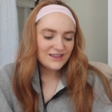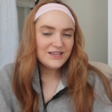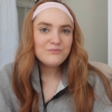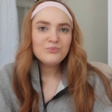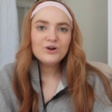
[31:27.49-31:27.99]

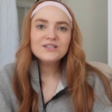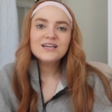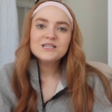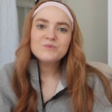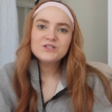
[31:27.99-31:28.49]
the book
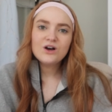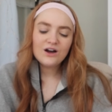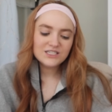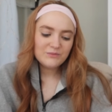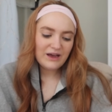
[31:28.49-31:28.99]
that has been
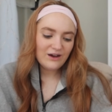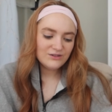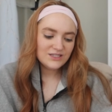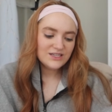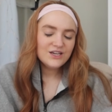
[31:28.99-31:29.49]
talked
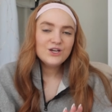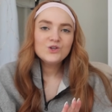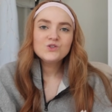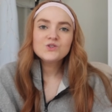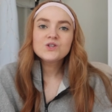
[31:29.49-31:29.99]
about
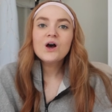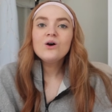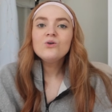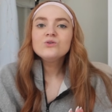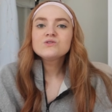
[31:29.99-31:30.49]

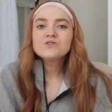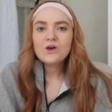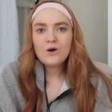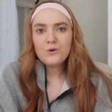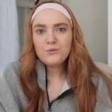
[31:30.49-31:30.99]
so,
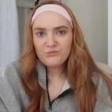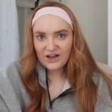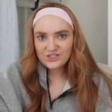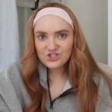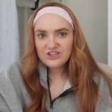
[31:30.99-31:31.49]
so
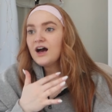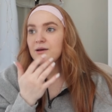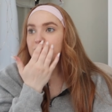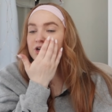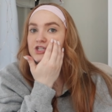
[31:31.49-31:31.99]
much.
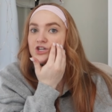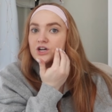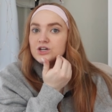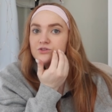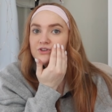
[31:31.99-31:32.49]
I'm pretty sure
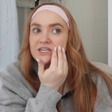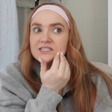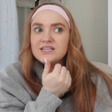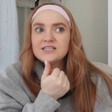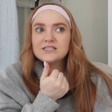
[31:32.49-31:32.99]
on
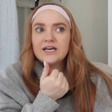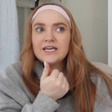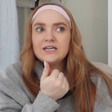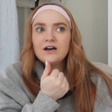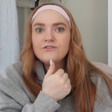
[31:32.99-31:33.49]
Goodreads it's
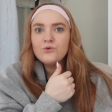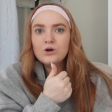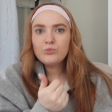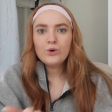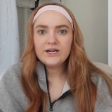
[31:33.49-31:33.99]
like a
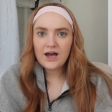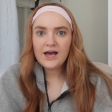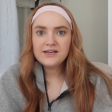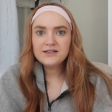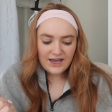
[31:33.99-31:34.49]

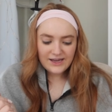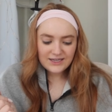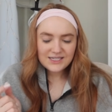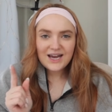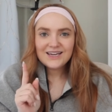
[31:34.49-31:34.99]
4.9.
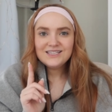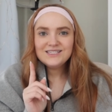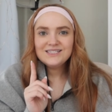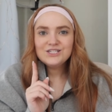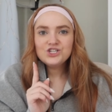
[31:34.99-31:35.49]
And I
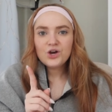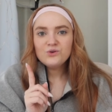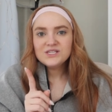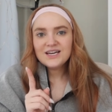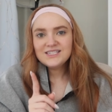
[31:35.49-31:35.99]

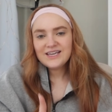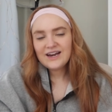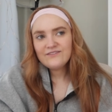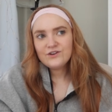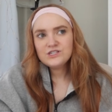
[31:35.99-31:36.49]
chose not to get
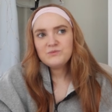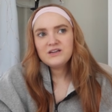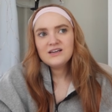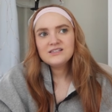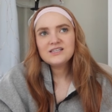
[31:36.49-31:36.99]
it at first
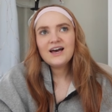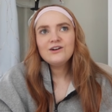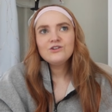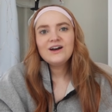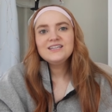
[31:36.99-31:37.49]
because, I
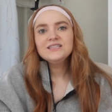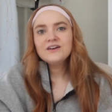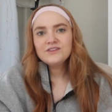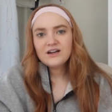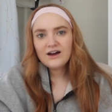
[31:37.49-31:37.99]
don't know, I didn't
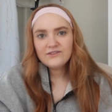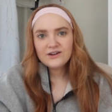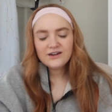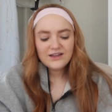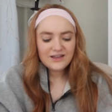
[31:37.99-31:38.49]
love the
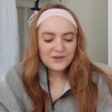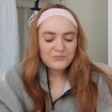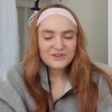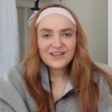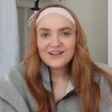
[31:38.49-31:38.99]
cover,
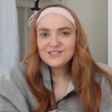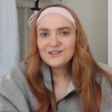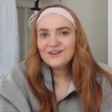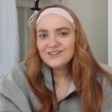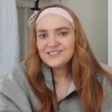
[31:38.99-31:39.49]
but then I
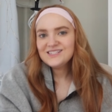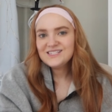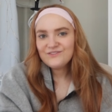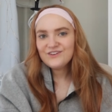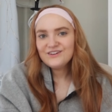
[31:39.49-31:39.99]
saw this
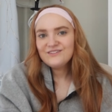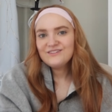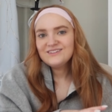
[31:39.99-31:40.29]
different